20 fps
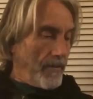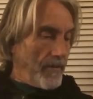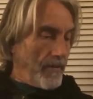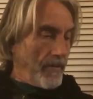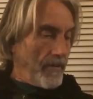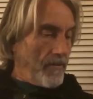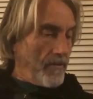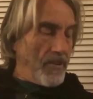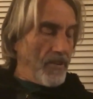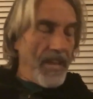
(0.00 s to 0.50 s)

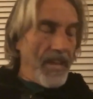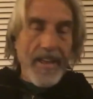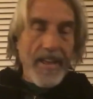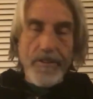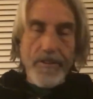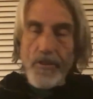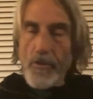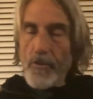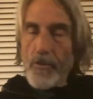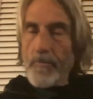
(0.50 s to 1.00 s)
you can't
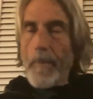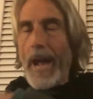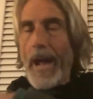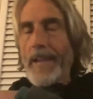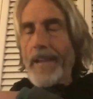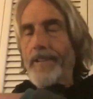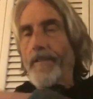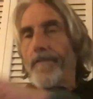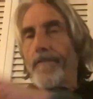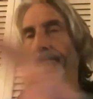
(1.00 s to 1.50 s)
use
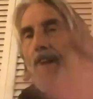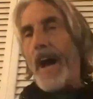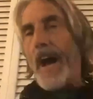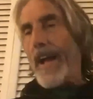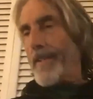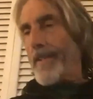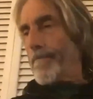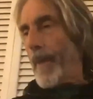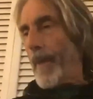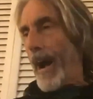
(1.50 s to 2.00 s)
mind to
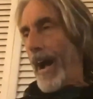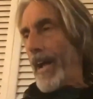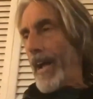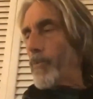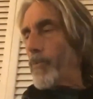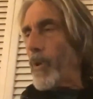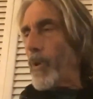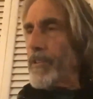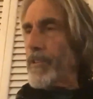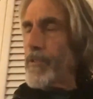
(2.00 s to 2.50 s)
find mind.
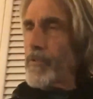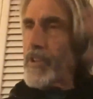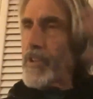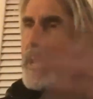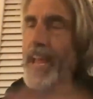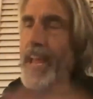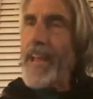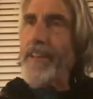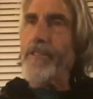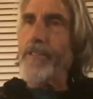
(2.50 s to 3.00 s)
Well, you
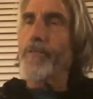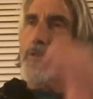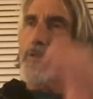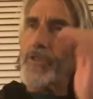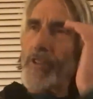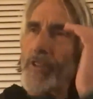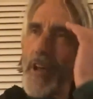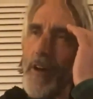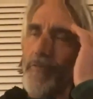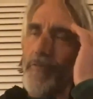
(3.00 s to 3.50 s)
can't
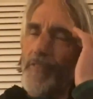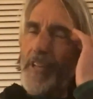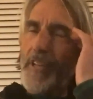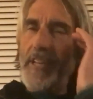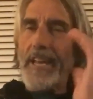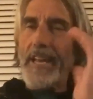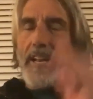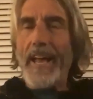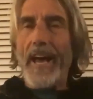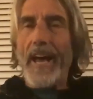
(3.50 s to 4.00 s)
use self to
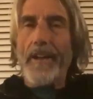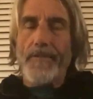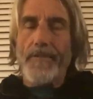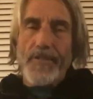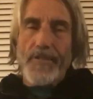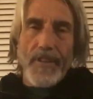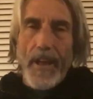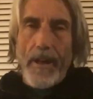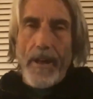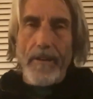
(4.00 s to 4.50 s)
get out of
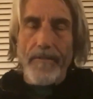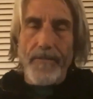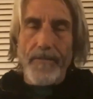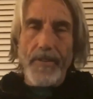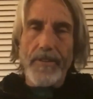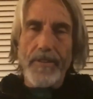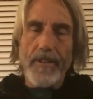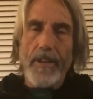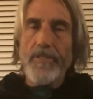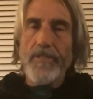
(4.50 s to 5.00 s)
self.
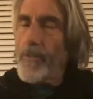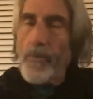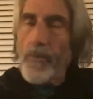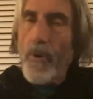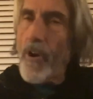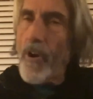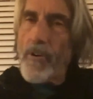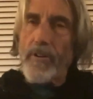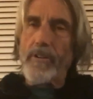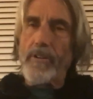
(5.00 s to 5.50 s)
It doesn't
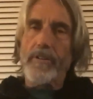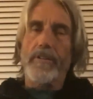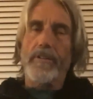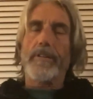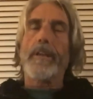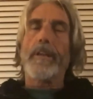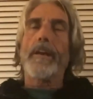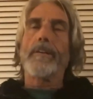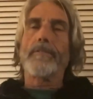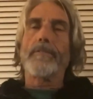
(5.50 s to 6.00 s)
work.
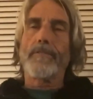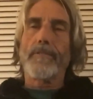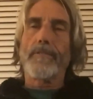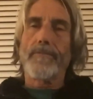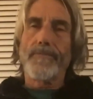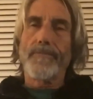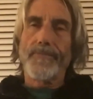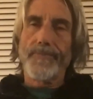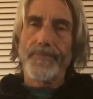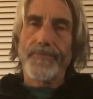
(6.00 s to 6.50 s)
Yes?
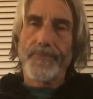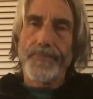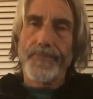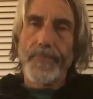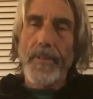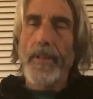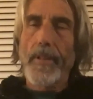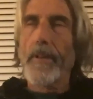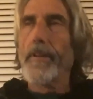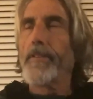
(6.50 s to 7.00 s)

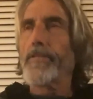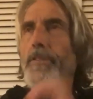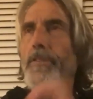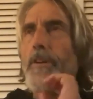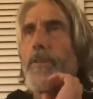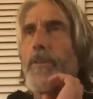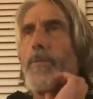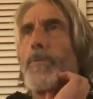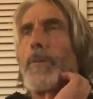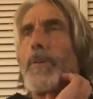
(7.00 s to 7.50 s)

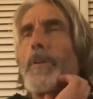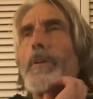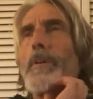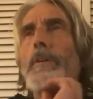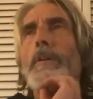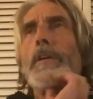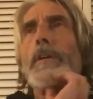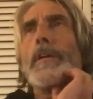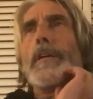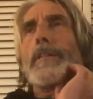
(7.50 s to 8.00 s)
So
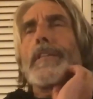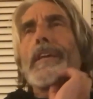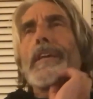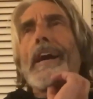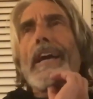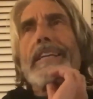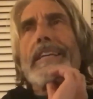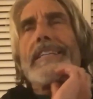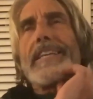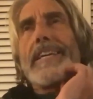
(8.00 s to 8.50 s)
the
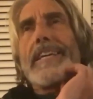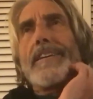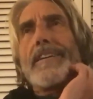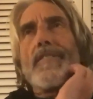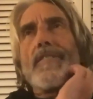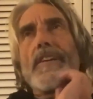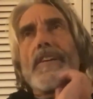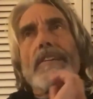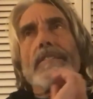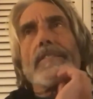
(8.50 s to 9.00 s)
idea
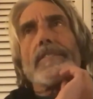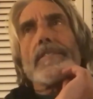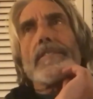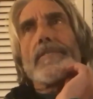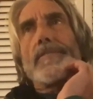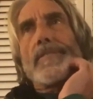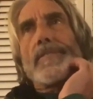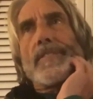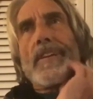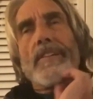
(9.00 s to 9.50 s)
is
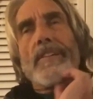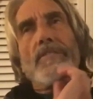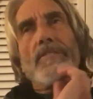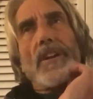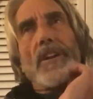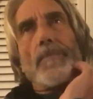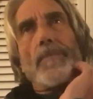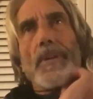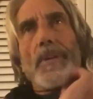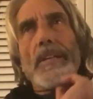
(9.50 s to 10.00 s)
there's
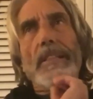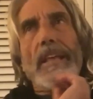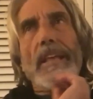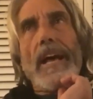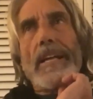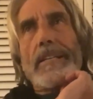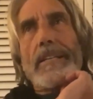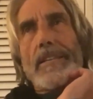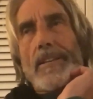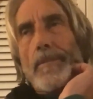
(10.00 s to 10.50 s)
something
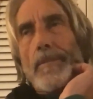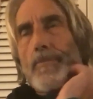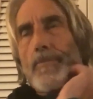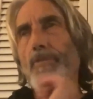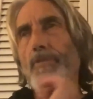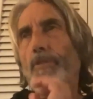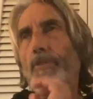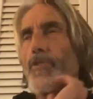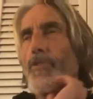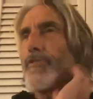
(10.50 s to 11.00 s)
that's
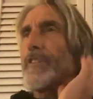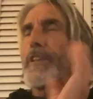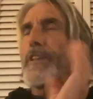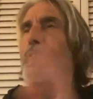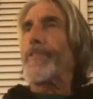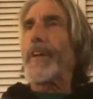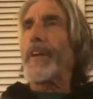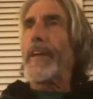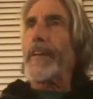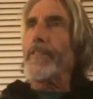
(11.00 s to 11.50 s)
obscuring
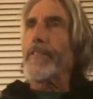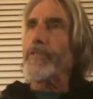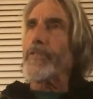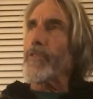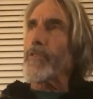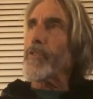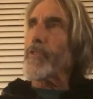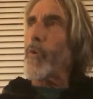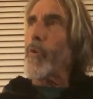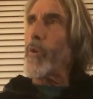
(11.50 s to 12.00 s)
things
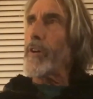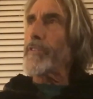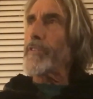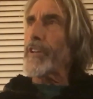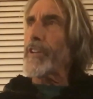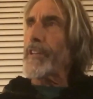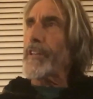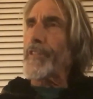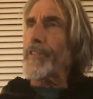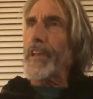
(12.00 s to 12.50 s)
or
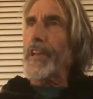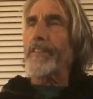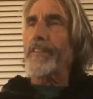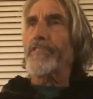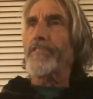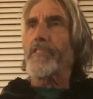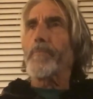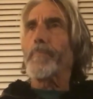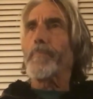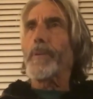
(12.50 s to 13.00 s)
causing things
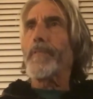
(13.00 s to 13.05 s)
to be